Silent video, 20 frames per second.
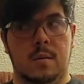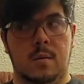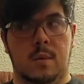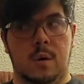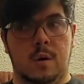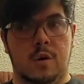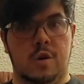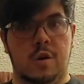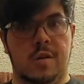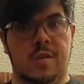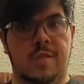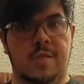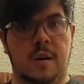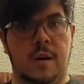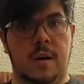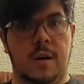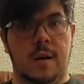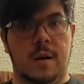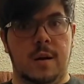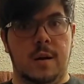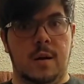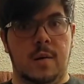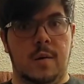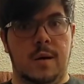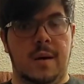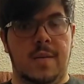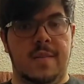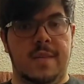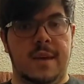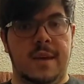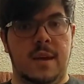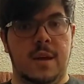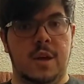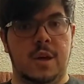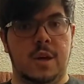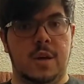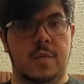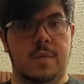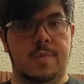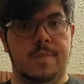work just fine and don't have that
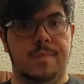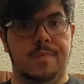issue.